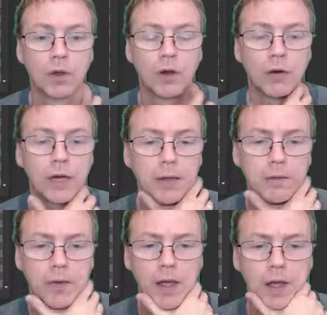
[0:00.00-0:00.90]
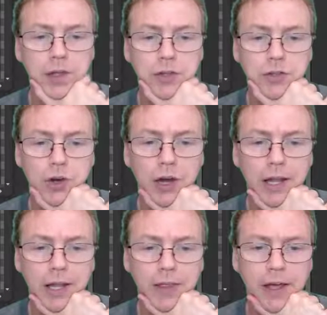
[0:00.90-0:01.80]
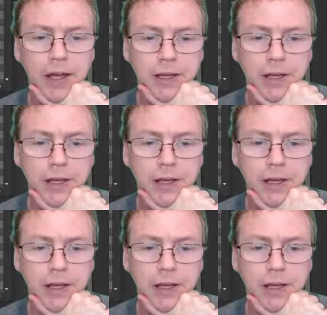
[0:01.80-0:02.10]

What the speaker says: Okay, so I like that.